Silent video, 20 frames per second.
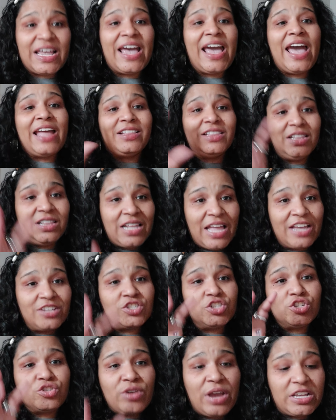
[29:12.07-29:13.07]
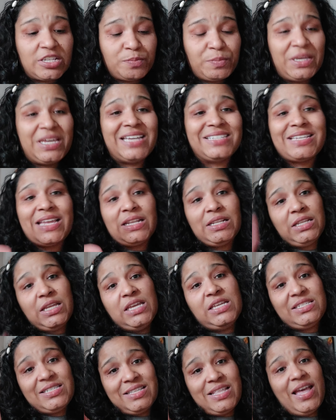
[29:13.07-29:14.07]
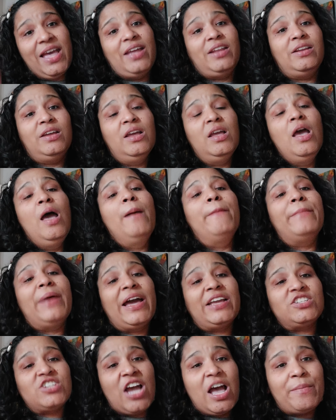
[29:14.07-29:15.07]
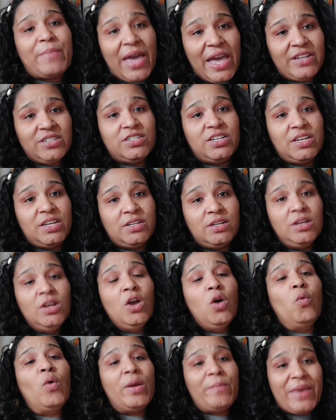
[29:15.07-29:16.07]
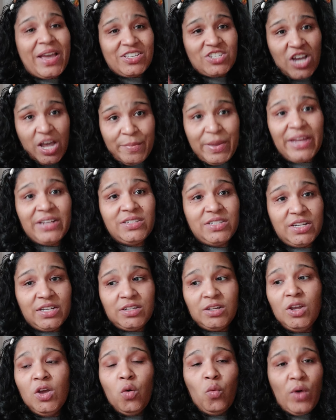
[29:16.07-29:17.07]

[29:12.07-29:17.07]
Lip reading: I had less stress because at least then my job ended when my job ended.